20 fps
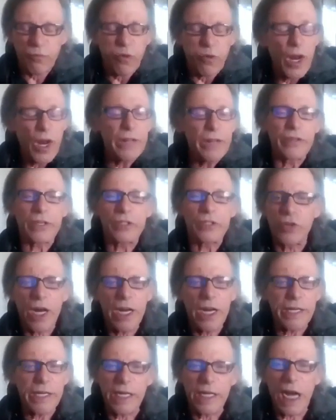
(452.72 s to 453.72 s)
frantic,
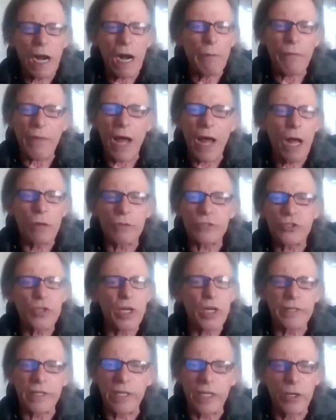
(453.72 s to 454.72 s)
trying to get out of the house,
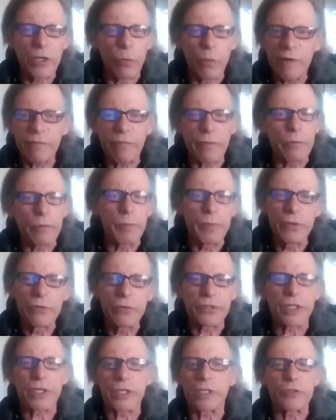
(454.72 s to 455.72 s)
trying to get away from the
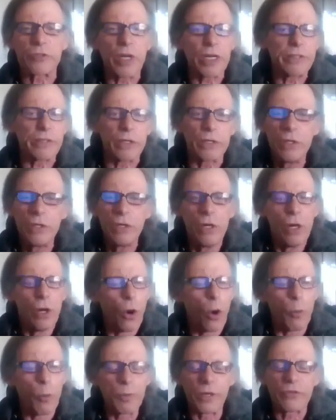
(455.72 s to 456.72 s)
music. I tried to
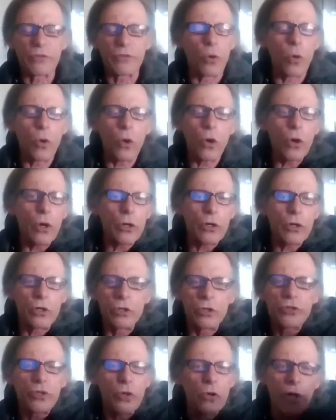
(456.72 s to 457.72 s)
open the door. I
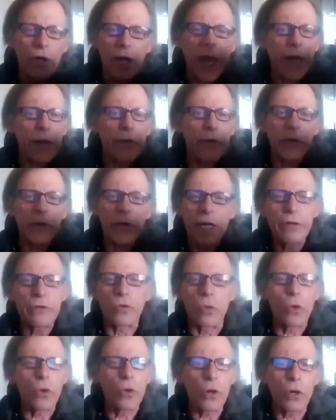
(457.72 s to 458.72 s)
couldn't turn the handle on the
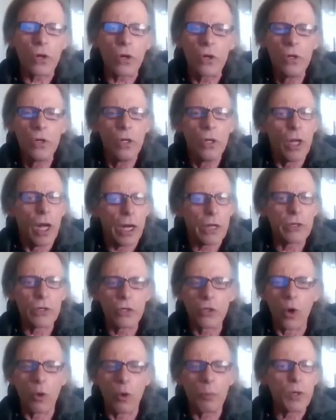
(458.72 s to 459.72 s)
door. I
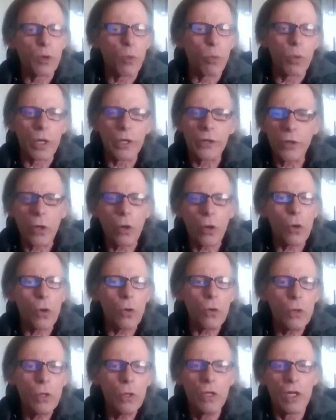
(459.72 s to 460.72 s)
couldn't open a
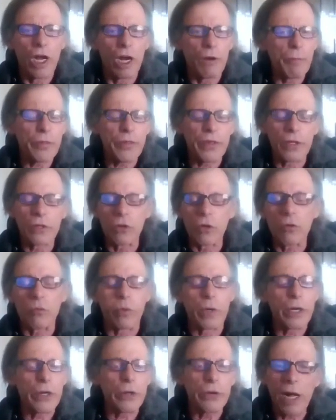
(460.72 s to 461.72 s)
window. Everything
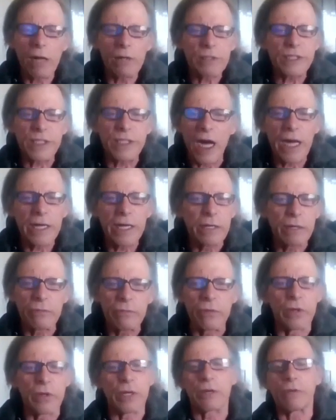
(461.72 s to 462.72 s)
looked weird outside,
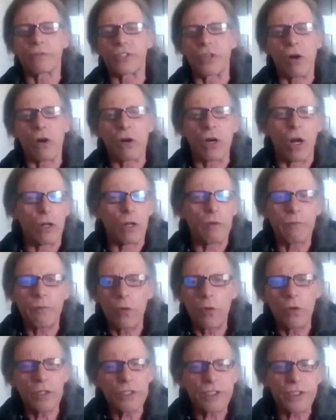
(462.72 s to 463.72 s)
like it was all
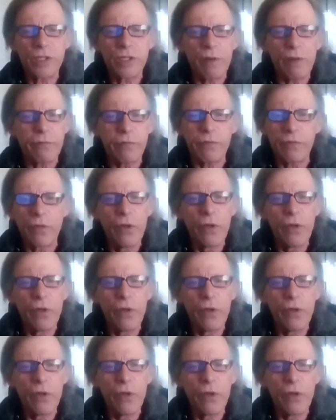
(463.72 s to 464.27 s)
colorful and stuff.